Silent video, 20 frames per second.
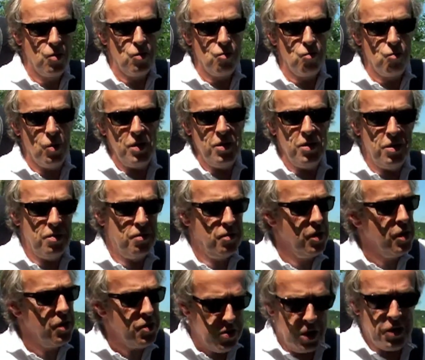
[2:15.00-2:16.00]
One of
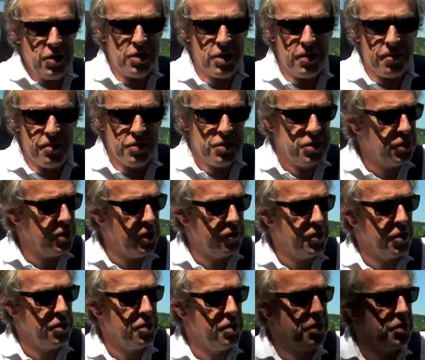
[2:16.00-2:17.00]
the other differences they've
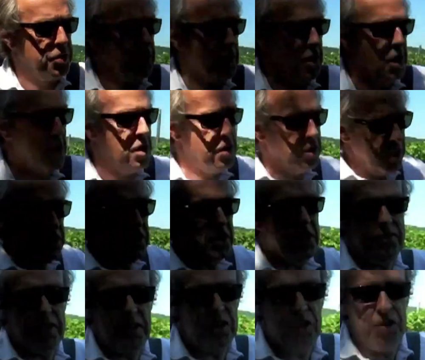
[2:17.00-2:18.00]
done in this car is
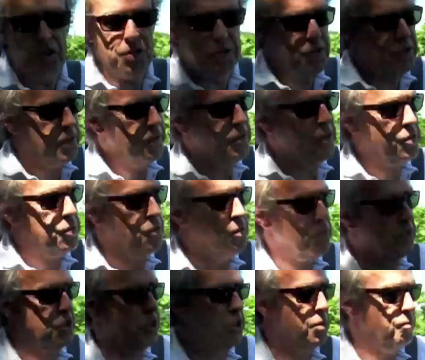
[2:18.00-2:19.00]
they've introduced something
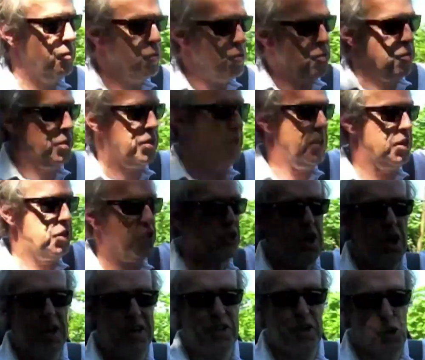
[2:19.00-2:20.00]
called Sport
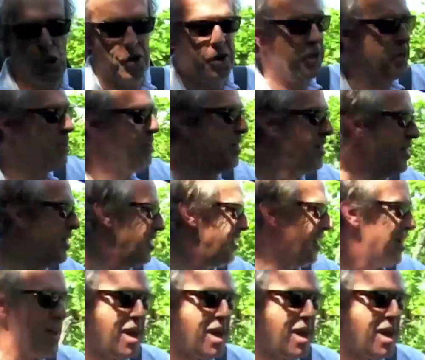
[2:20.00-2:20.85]
Skyhook. And I